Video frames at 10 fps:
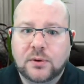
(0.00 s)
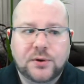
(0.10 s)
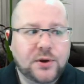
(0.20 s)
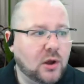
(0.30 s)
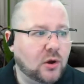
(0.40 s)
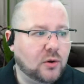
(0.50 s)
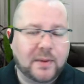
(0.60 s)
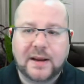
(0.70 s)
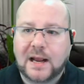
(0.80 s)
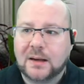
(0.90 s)
No,
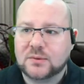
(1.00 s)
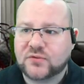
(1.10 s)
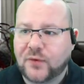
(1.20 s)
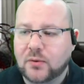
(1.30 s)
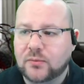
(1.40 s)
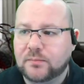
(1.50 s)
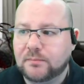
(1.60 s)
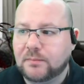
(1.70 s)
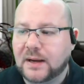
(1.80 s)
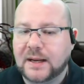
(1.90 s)
my you house phone.
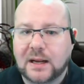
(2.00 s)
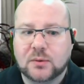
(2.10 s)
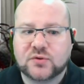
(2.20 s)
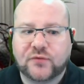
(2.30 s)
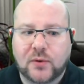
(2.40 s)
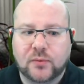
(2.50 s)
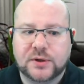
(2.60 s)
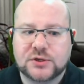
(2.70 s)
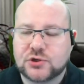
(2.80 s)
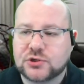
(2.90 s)
My house phone
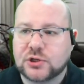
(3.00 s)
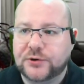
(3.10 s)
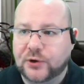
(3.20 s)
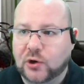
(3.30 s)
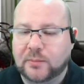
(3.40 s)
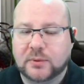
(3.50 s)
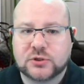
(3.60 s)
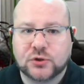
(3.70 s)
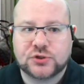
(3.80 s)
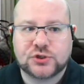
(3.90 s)
is just a normal
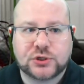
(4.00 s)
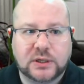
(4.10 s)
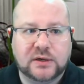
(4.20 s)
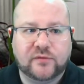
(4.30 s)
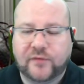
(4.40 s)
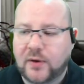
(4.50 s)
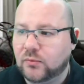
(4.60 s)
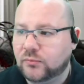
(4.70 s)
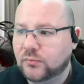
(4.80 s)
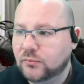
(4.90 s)
touchscreen
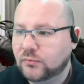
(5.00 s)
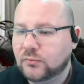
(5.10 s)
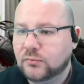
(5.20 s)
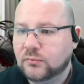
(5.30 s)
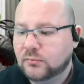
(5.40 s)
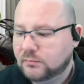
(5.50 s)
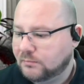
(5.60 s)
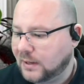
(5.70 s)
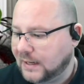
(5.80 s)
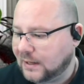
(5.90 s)
phone.
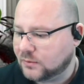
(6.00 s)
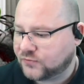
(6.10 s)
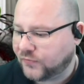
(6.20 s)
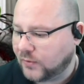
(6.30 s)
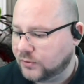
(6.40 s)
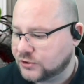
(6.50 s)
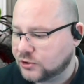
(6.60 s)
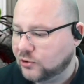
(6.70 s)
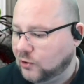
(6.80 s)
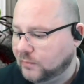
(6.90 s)
My house phone is a
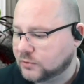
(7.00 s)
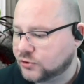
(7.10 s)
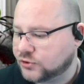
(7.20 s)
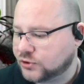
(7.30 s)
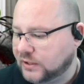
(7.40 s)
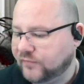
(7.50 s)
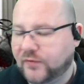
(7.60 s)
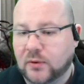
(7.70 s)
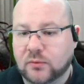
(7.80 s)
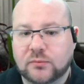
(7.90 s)
normal touchscreen
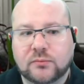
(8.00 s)
phone.